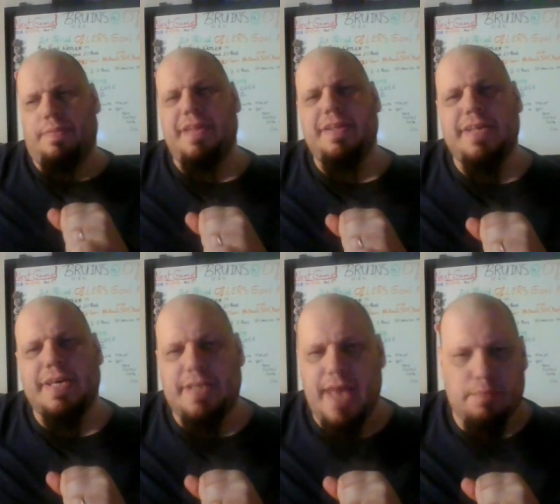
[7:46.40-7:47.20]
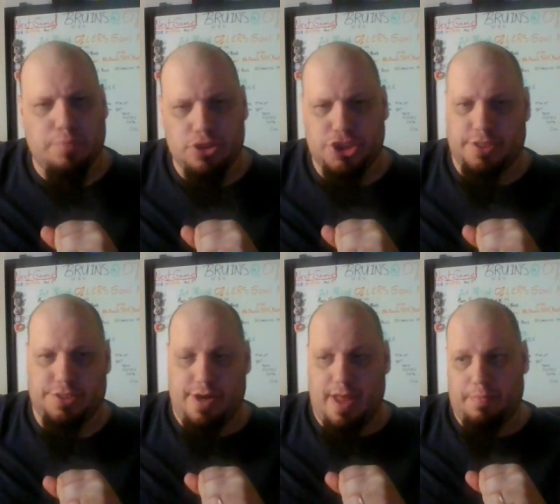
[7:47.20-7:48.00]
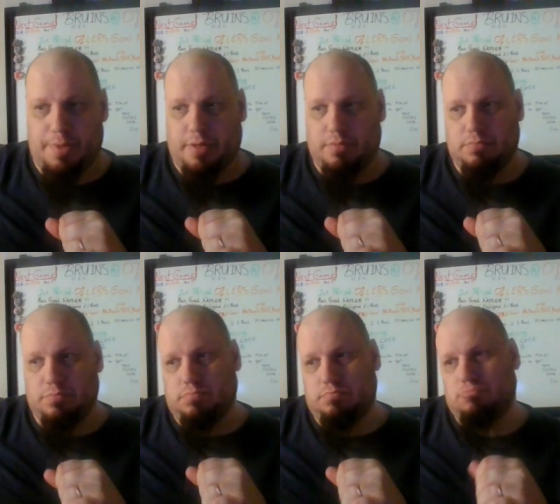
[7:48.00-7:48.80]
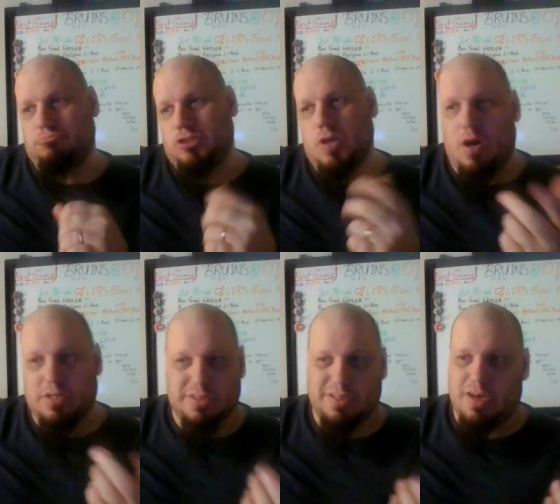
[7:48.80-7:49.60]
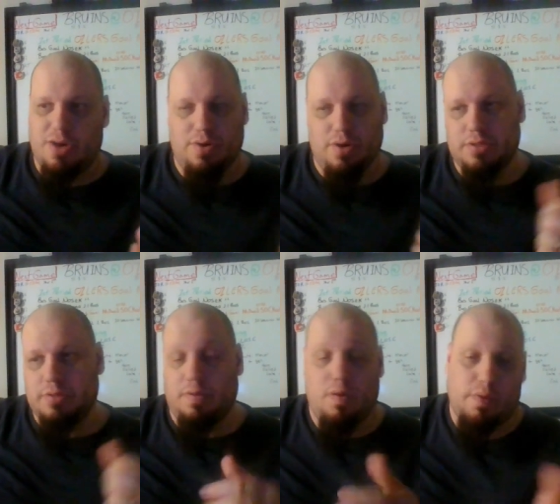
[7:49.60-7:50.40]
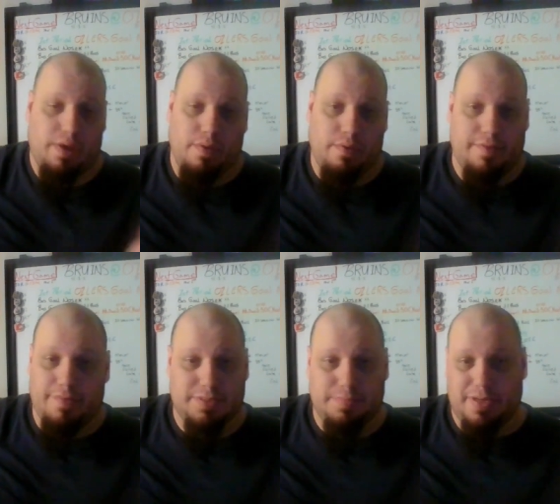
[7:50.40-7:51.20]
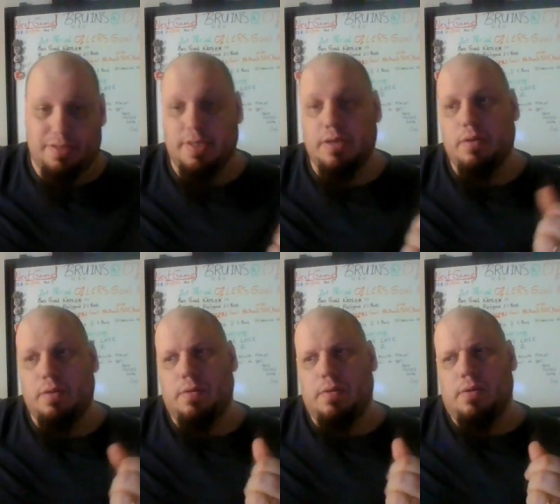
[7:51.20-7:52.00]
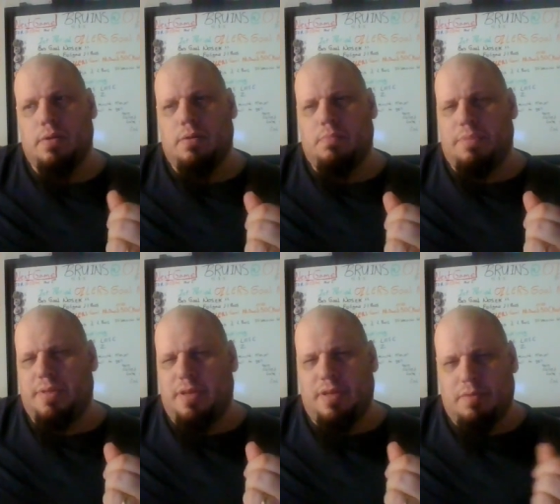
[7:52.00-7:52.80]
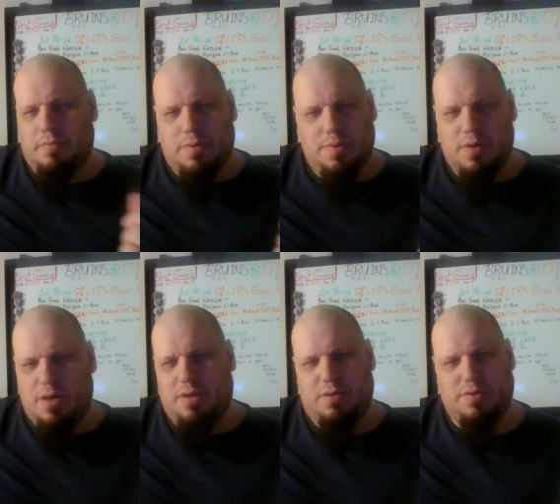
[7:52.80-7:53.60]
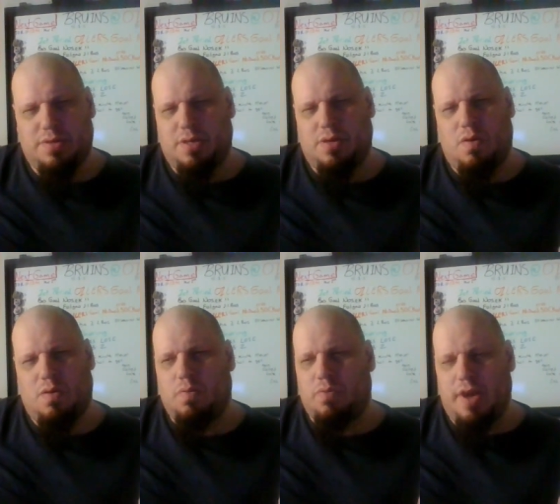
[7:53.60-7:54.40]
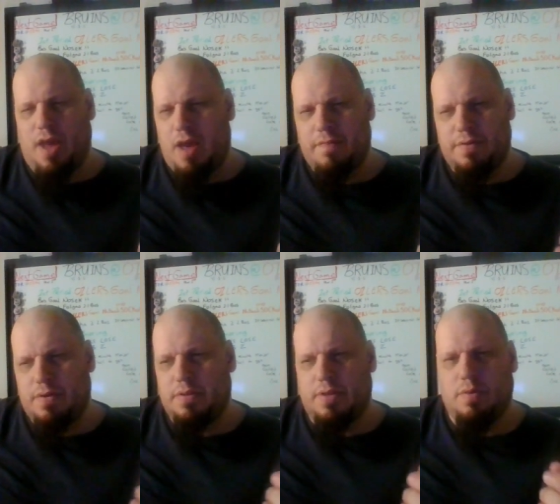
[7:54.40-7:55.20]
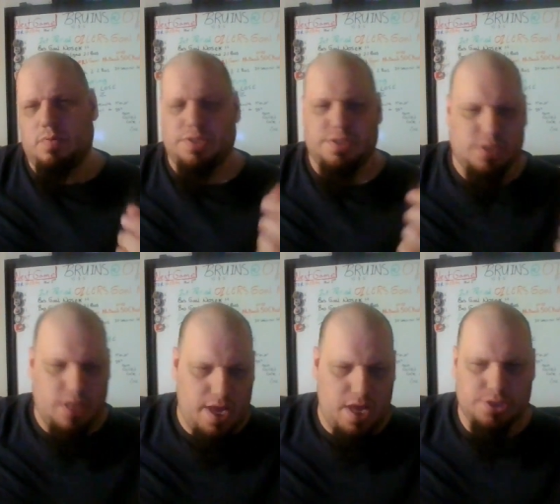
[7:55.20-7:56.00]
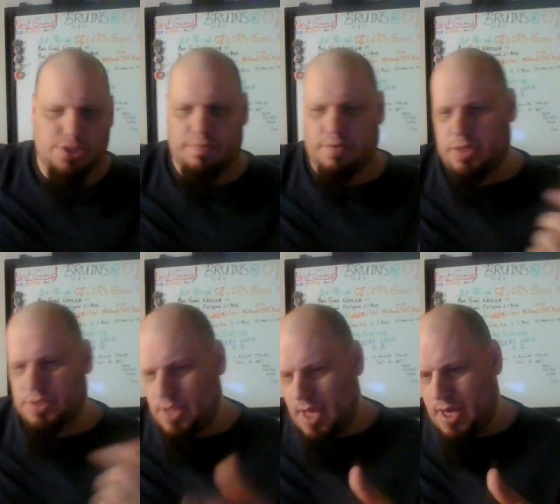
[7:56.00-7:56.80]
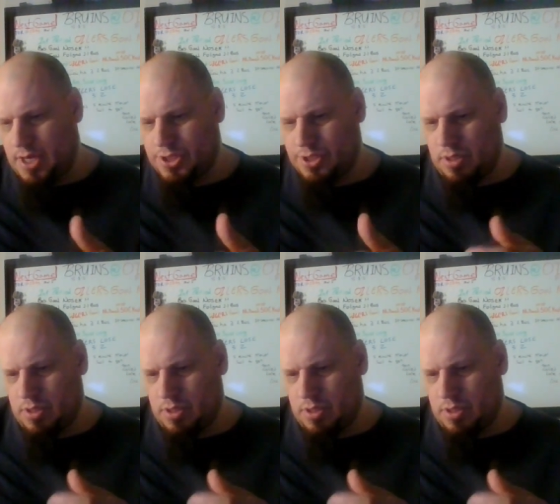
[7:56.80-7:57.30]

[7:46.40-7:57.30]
Then the ticky-tack bullshit started happening. Costin got hooked. Okay, whatever, it's a penalty. But then Yamamoto got a hooking call right after, and then it was a slash after a slash.